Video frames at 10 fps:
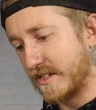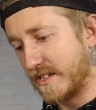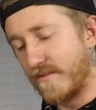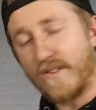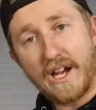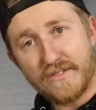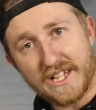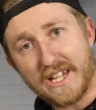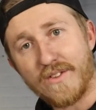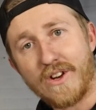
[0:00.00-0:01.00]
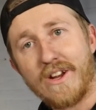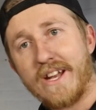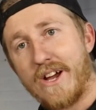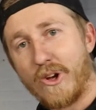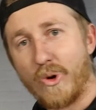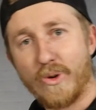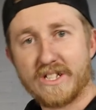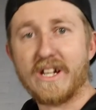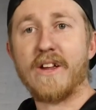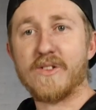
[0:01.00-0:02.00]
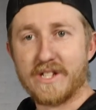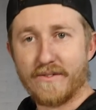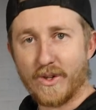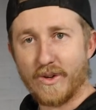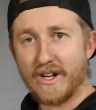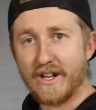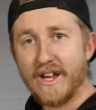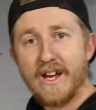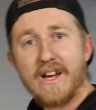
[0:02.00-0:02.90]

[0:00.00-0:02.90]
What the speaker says: It's 5 in the evening right now. Corey's got other stuff going on.